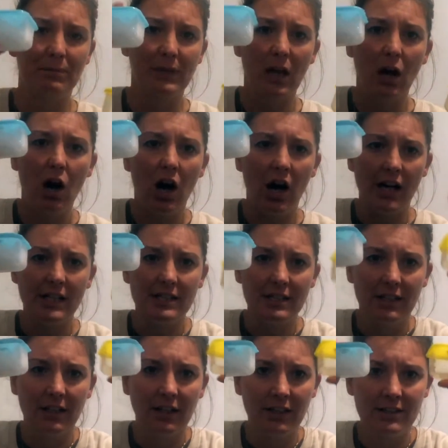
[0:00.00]
ice
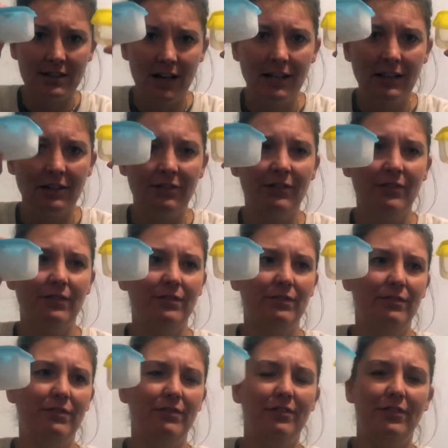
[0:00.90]
and a container
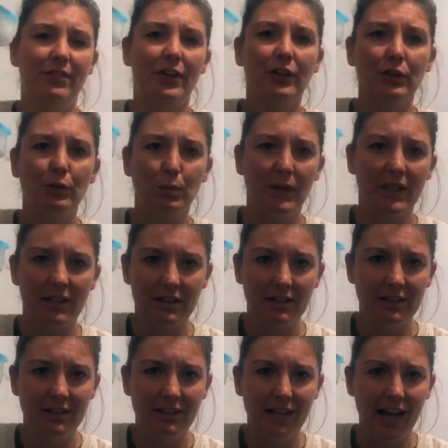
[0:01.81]
filled with
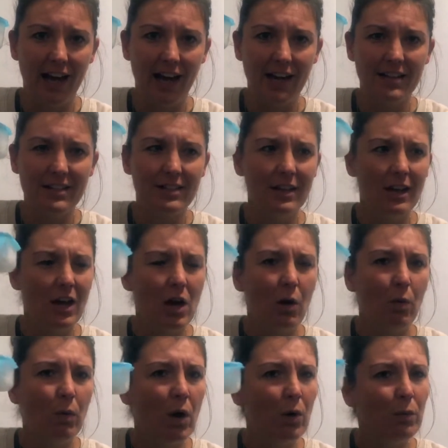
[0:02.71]
gas,
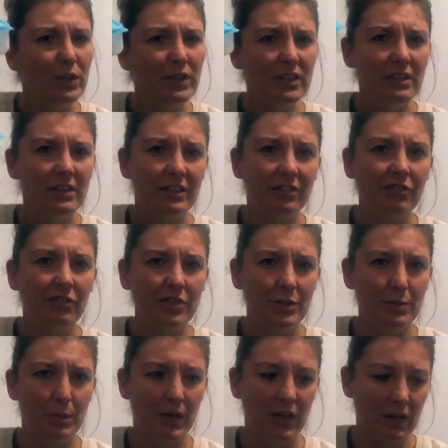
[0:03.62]
what would the
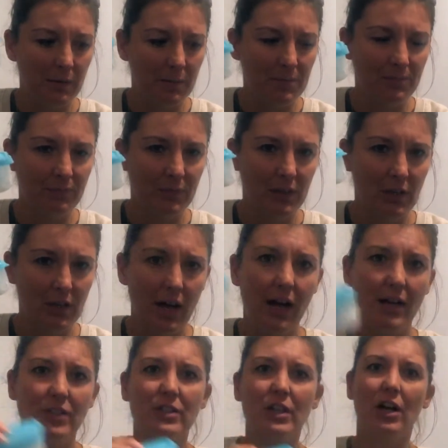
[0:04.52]
difference be?
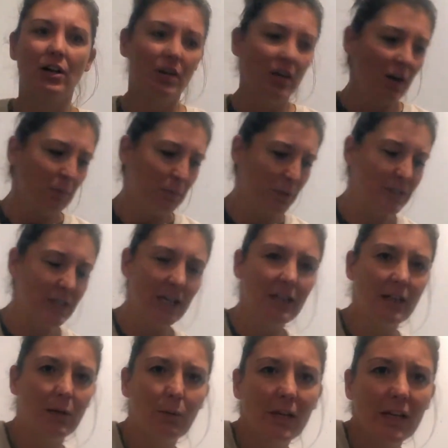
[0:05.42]
Okay, so
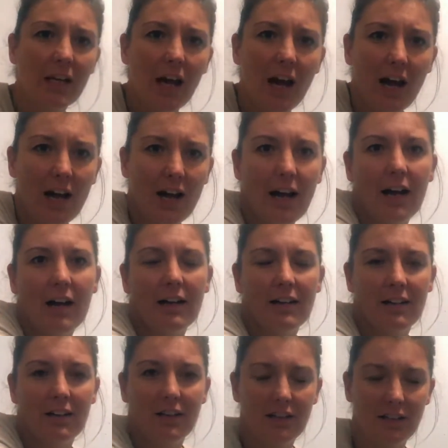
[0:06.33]
pretend that we have
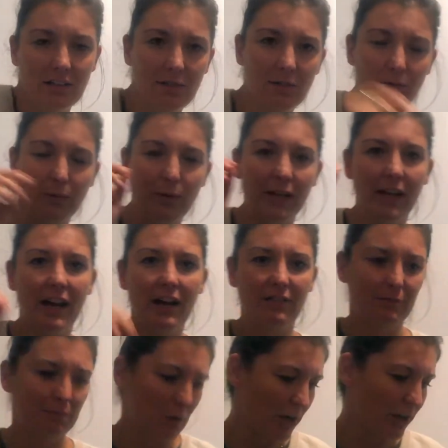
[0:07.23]

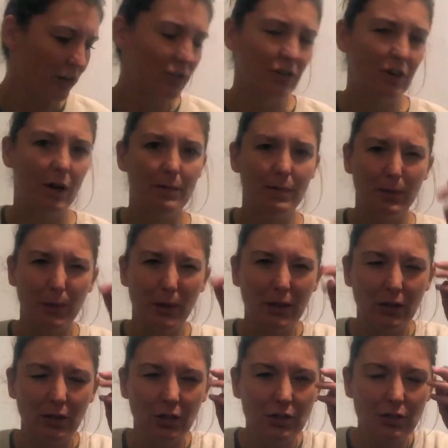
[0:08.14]
a microscope and we
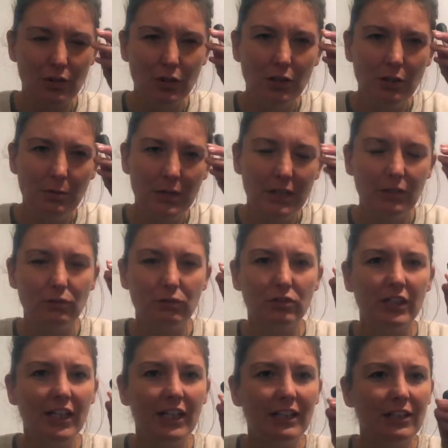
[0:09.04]
could zoom in
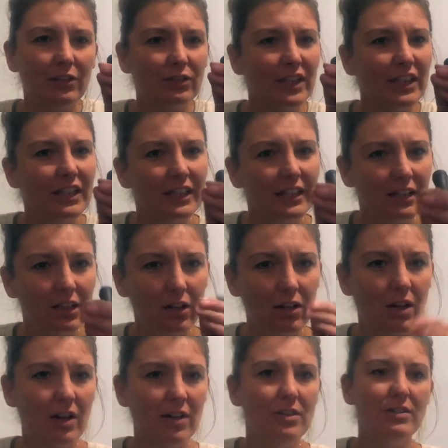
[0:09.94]
really, really
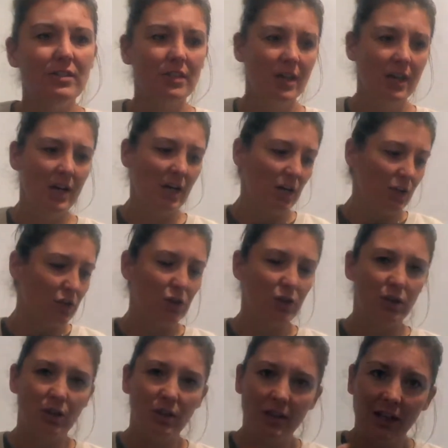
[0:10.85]
close
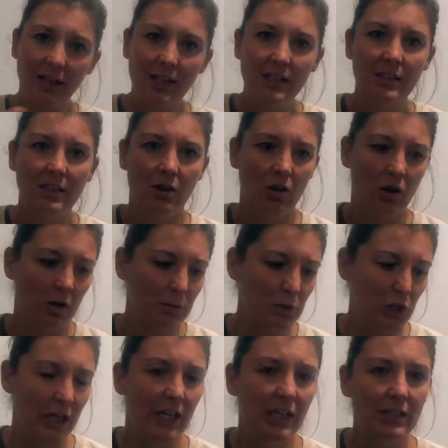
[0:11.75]
to these
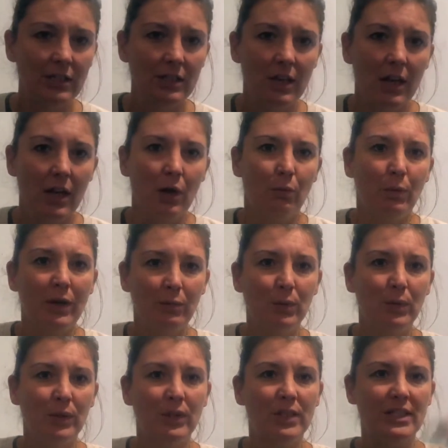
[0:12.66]
objects. We
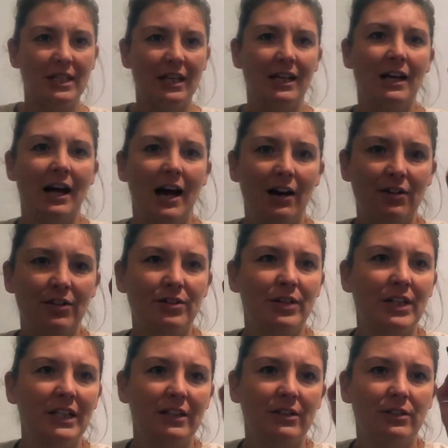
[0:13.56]
would see our
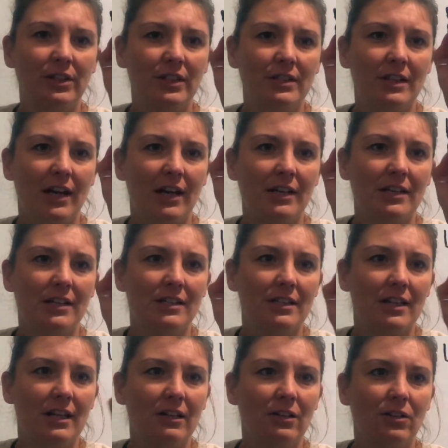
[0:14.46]
three little containers
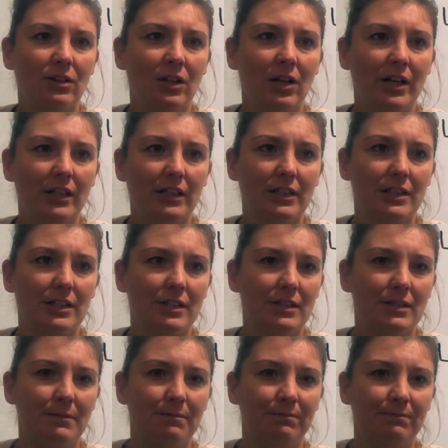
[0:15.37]
that look like
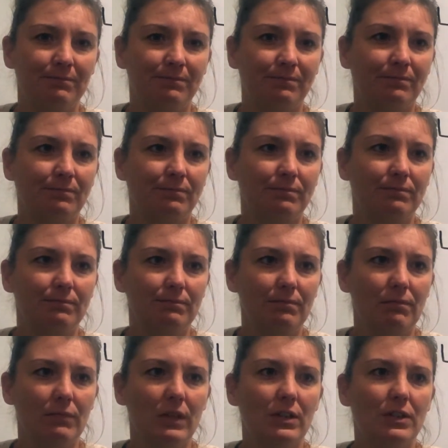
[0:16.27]
this.
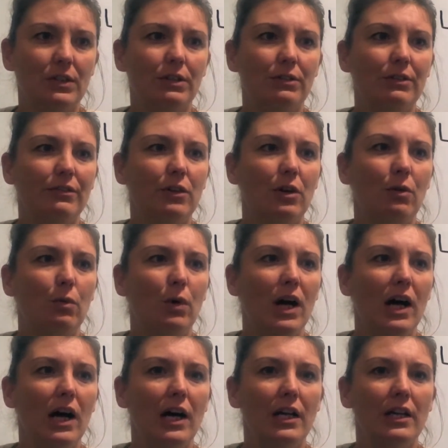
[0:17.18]
So we've got
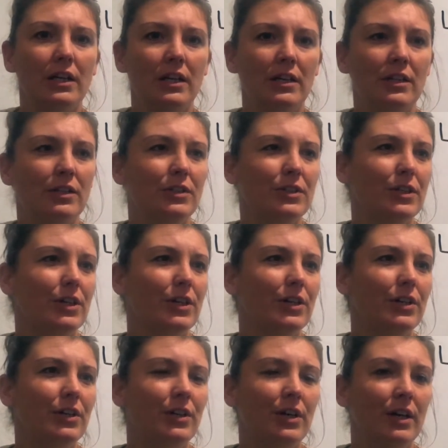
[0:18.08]
1,
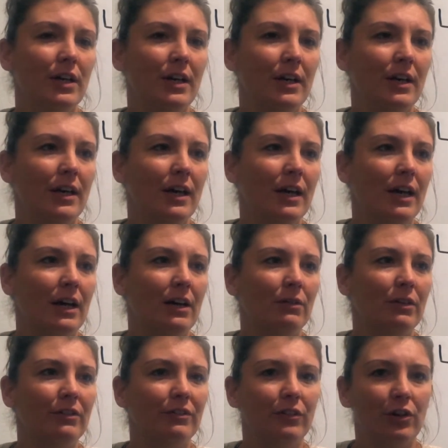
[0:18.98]
2,
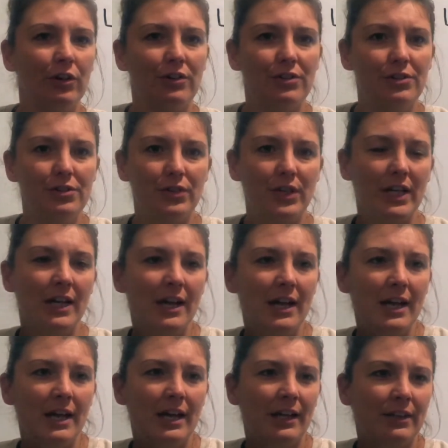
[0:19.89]
and we've got 3.
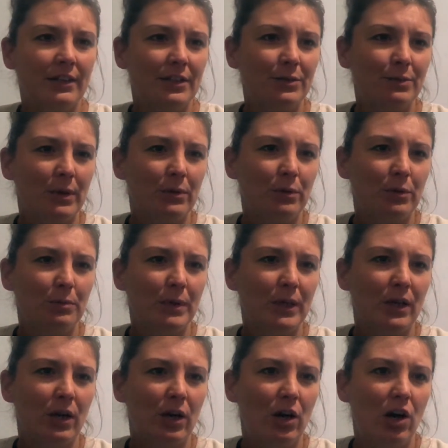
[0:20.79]
And this one would
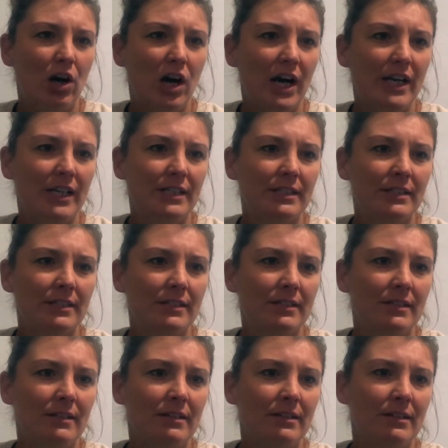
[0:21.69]
be our ice,
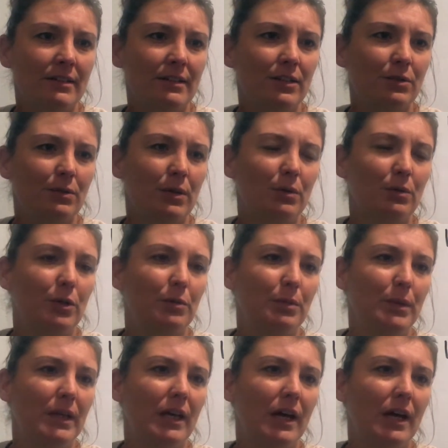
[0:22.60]
this one would be